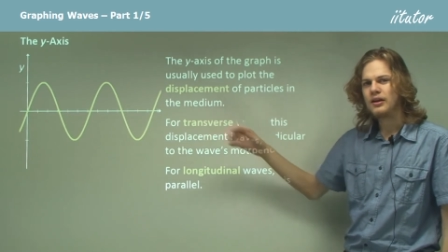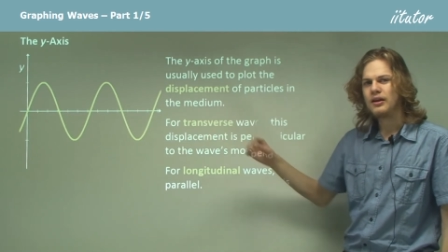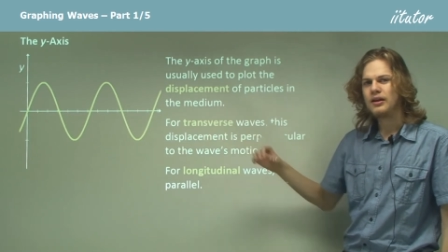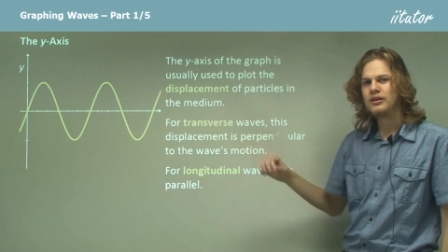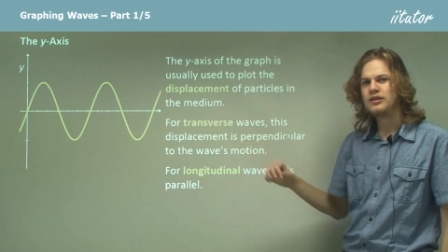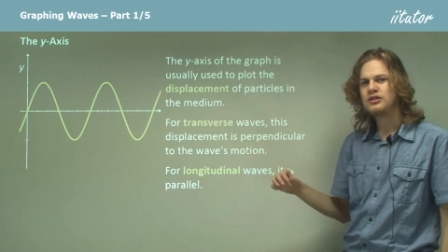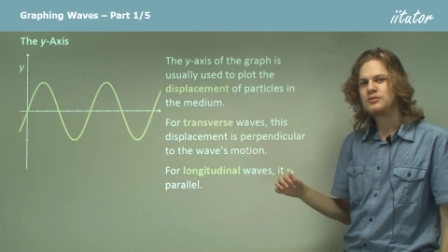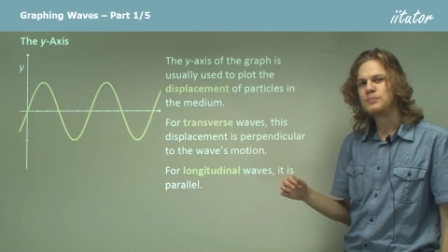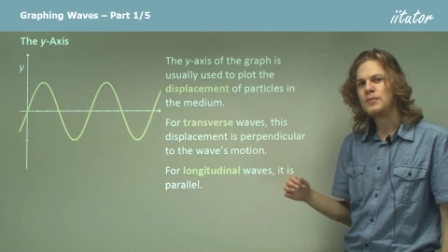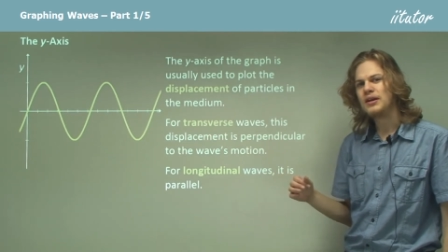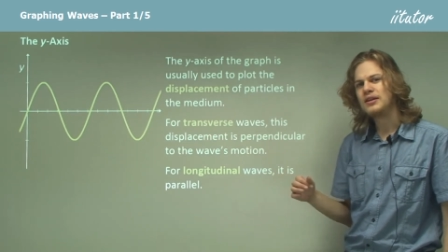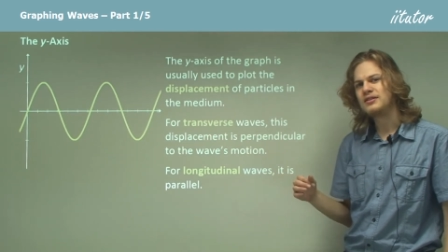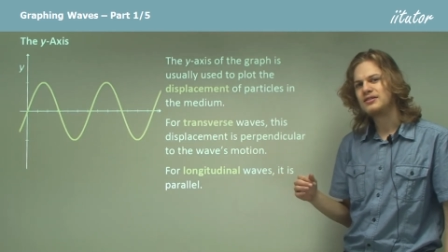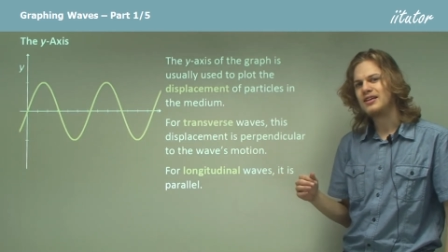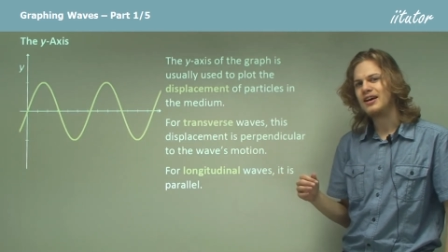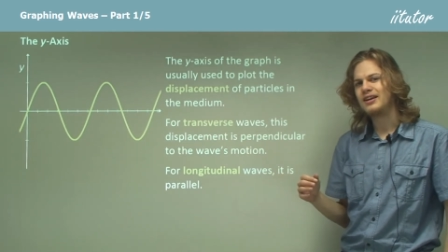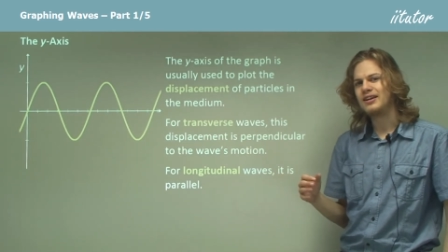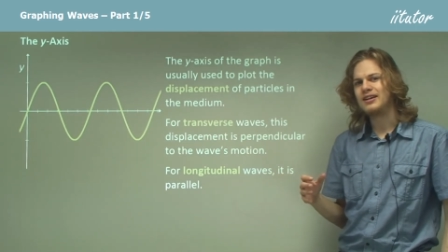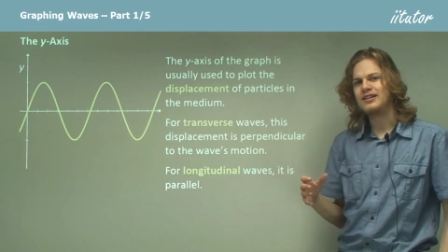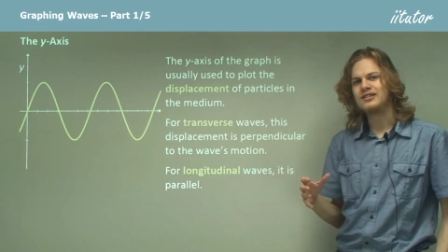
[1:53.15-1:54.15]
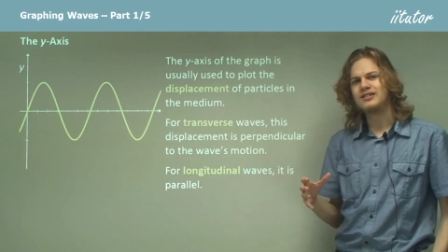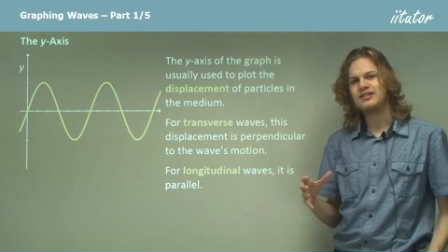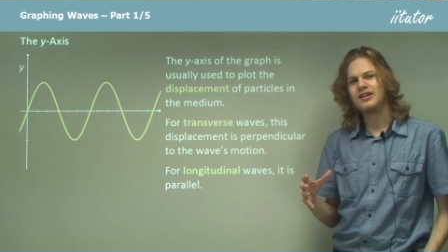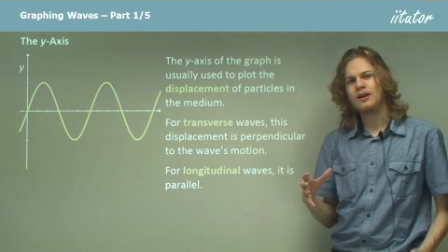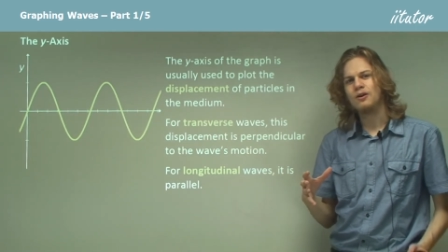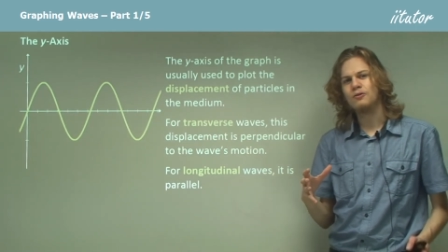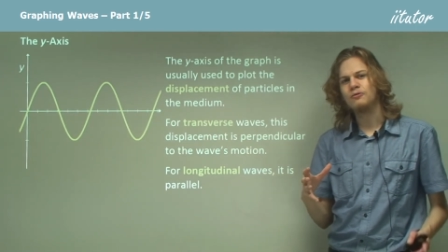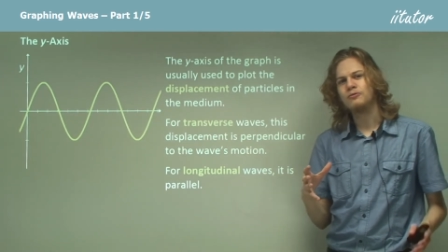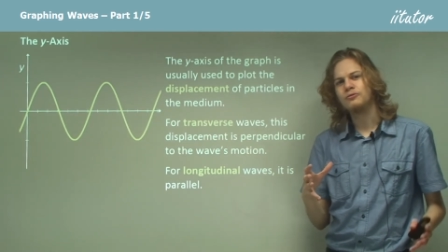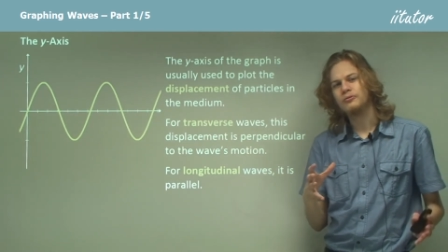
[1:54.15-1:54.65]
It just means that
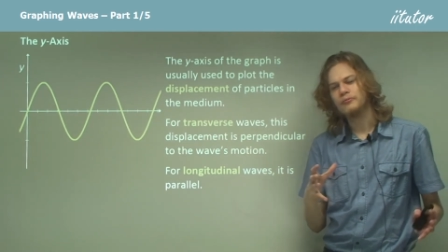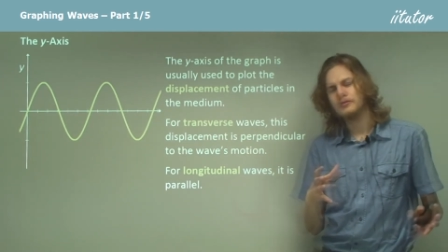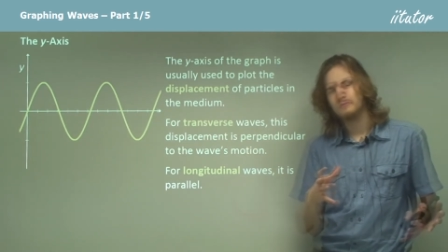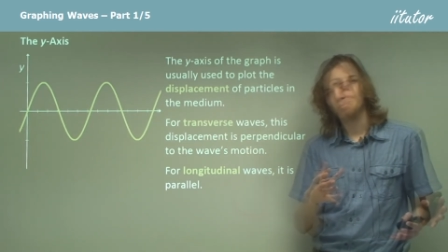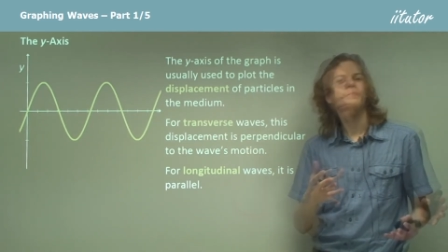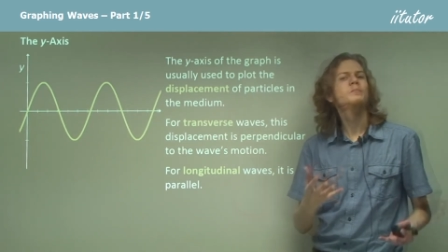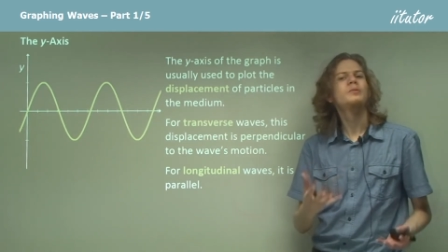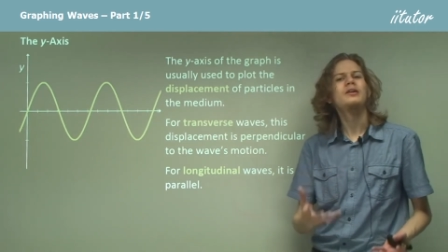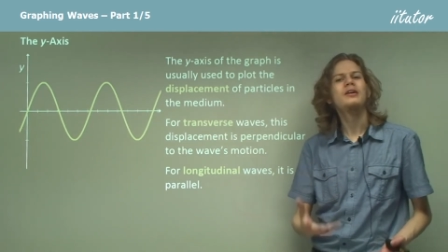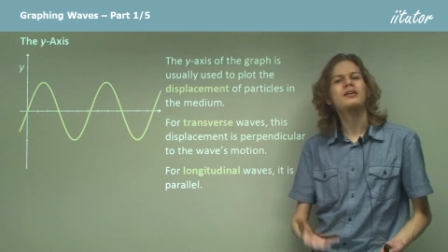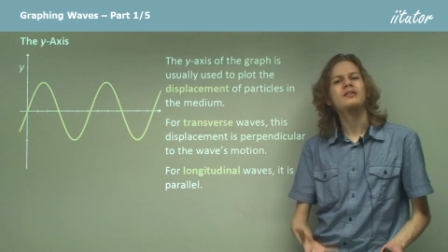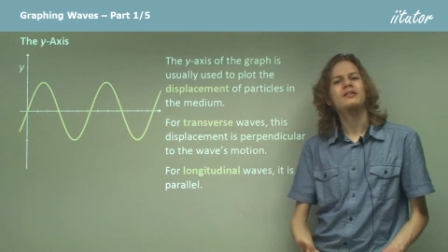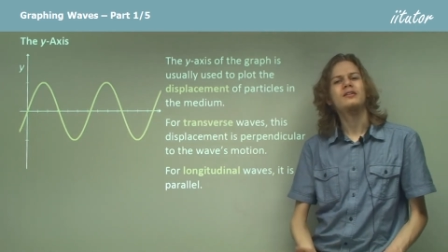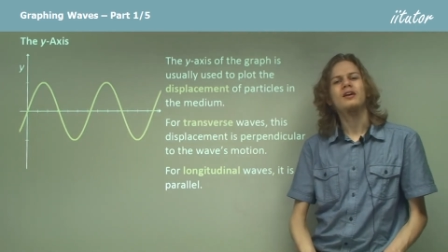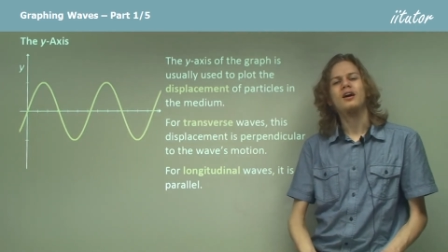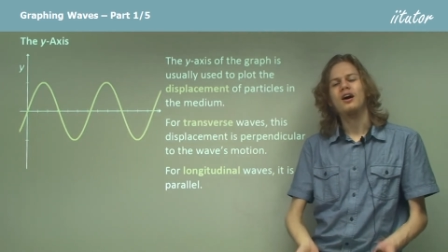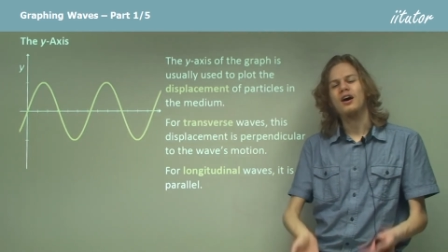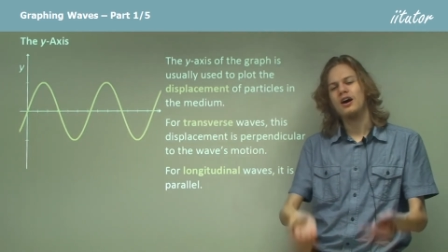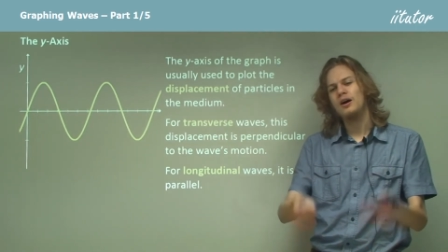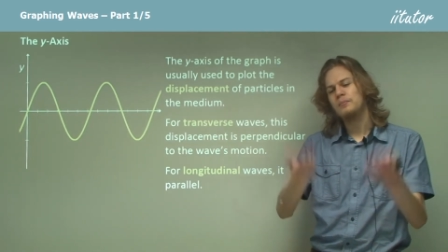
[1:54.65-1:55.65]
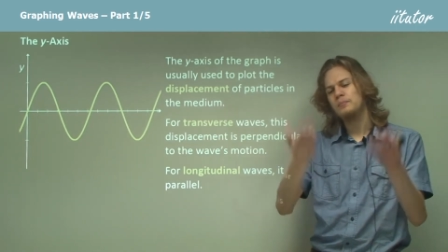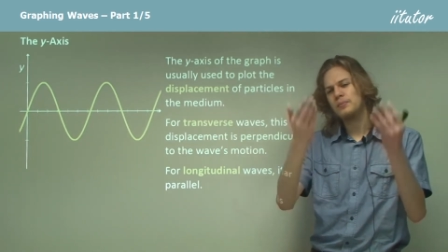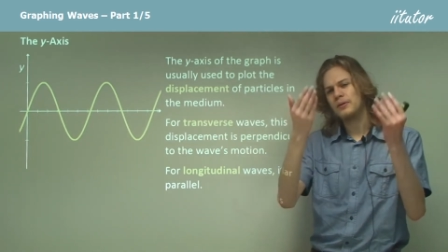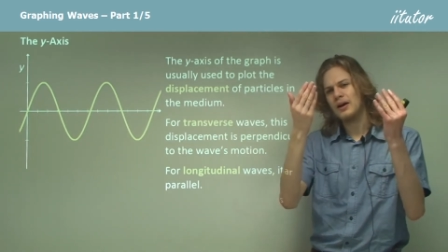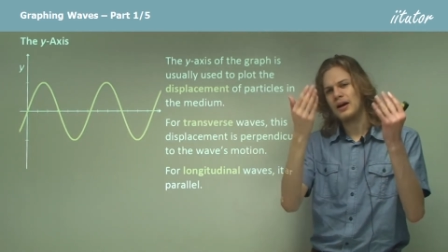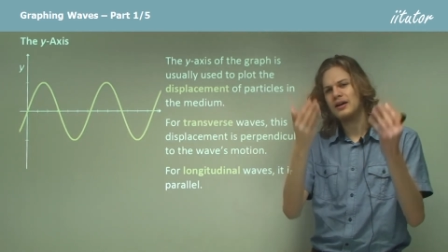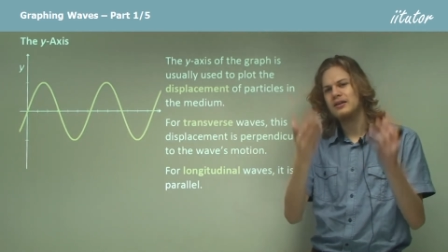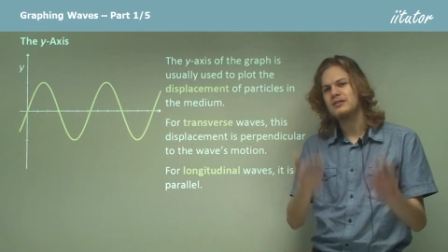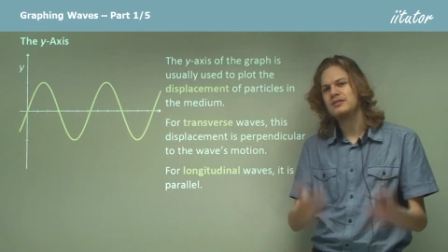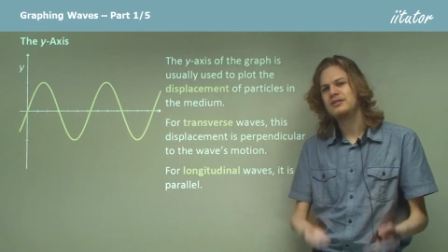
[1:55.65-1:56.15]
instead of being up
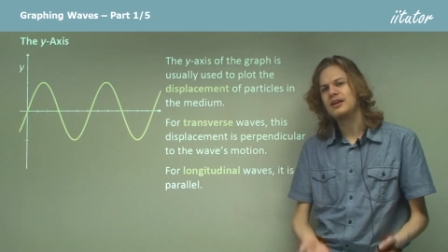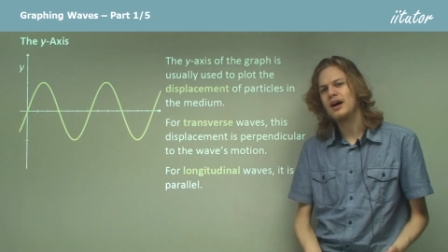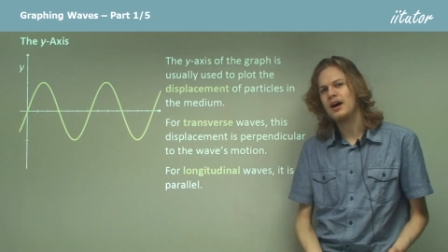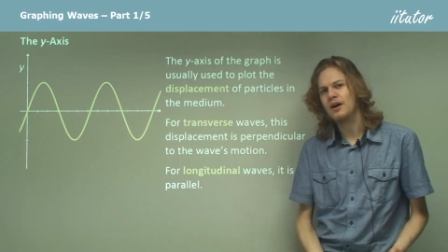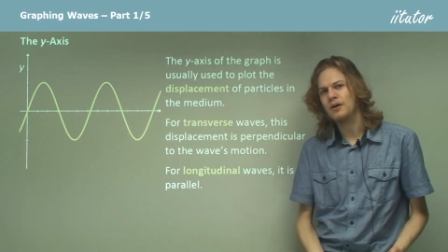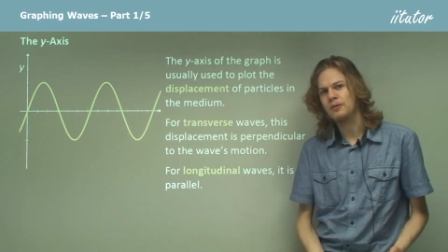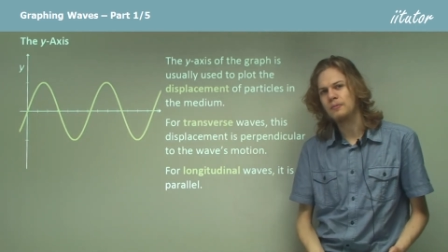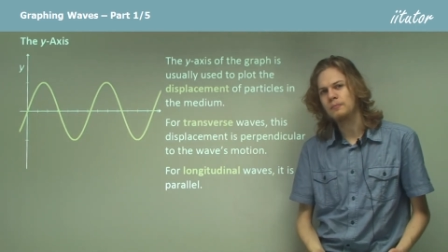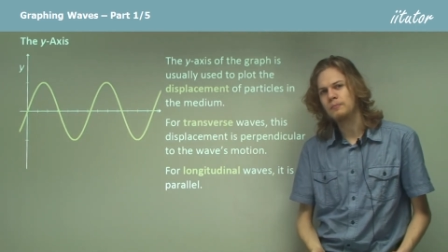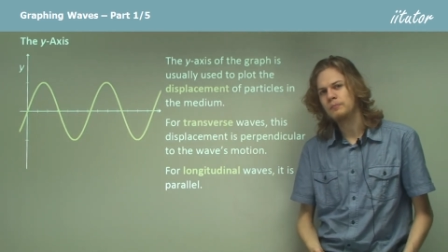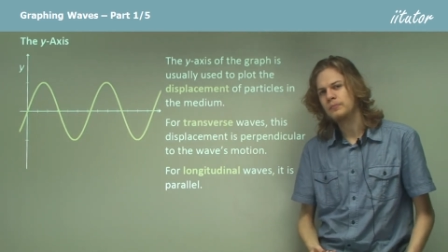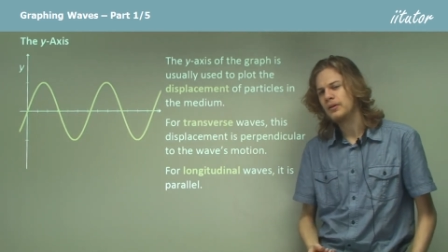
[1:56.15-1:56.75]
and down,